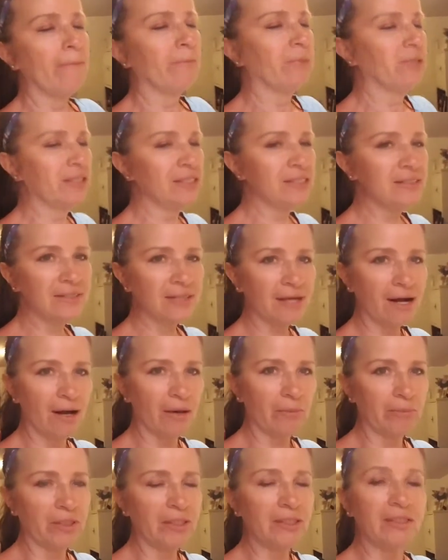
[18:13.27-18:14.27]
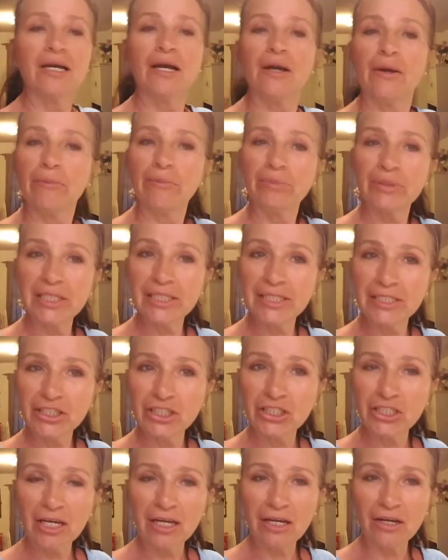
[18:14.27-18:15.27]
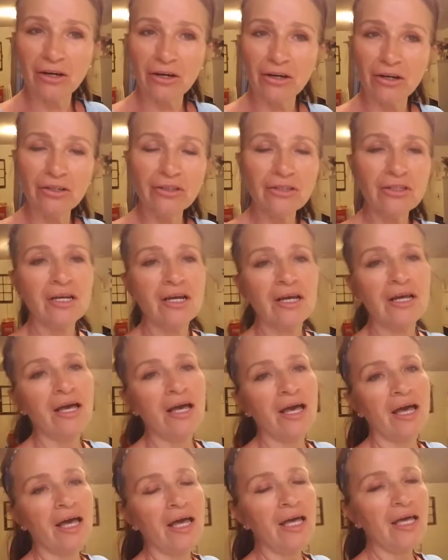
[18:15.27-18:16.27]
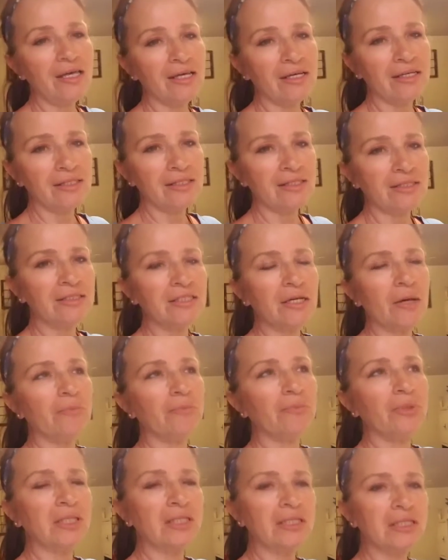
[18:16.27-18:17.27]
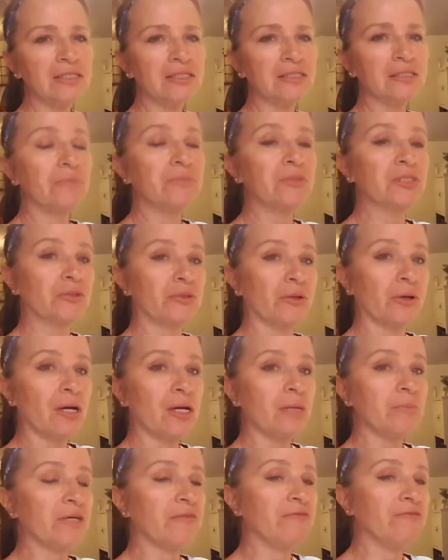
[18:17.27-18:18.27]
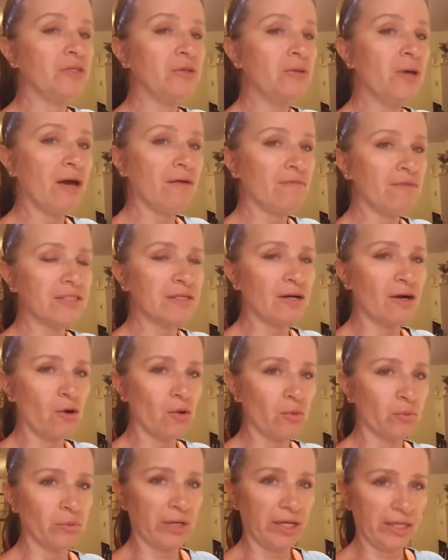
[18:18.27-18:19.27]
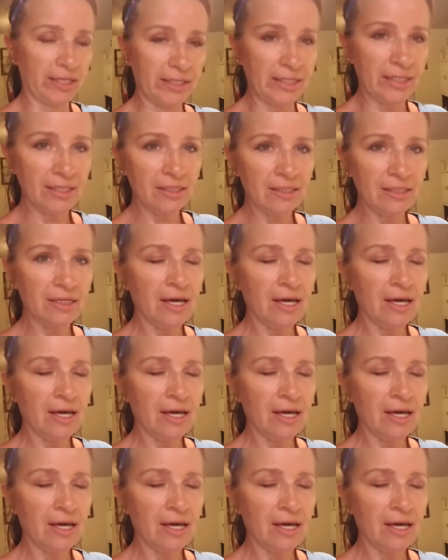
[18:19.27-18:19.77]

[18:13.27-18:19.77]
Please comment, please share, and please subscribe if you haven't already.